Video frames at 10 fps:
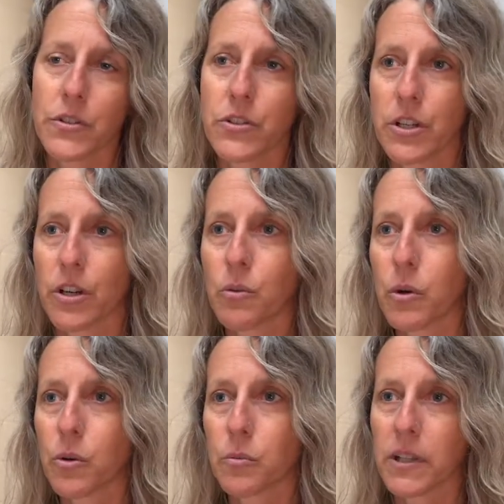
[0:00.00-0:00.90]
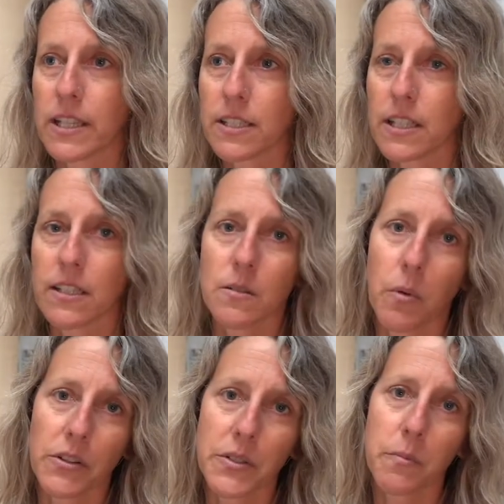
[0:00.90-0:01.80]
This year we were planting in
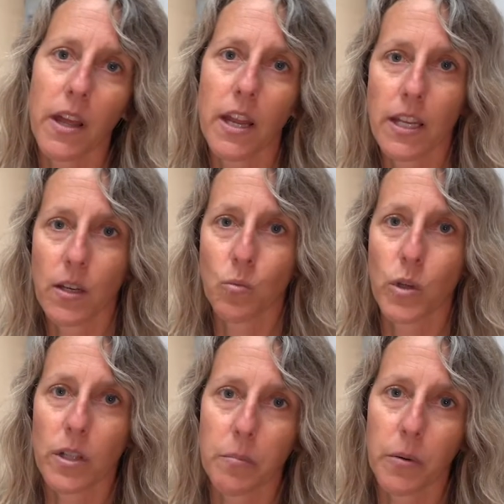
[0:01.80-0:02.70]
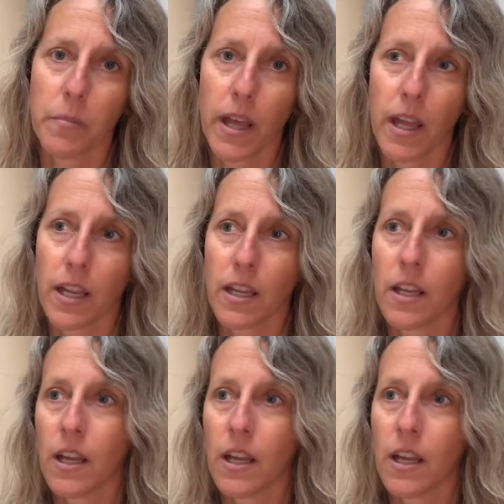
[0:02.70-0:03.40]
Tomales Bay and in Willapa Bay.